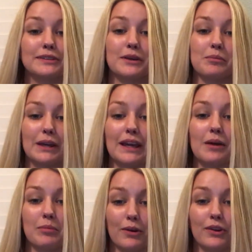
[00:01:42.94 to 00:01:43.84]
it be
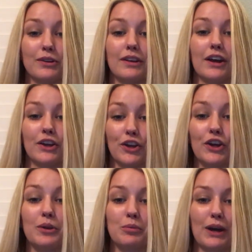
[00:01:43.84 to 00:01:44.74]
a
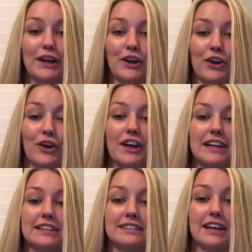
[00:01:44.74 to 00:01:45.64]
good predator
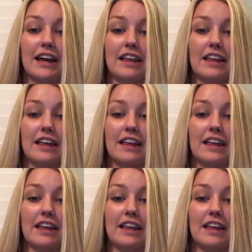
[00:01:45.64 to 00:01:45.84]
is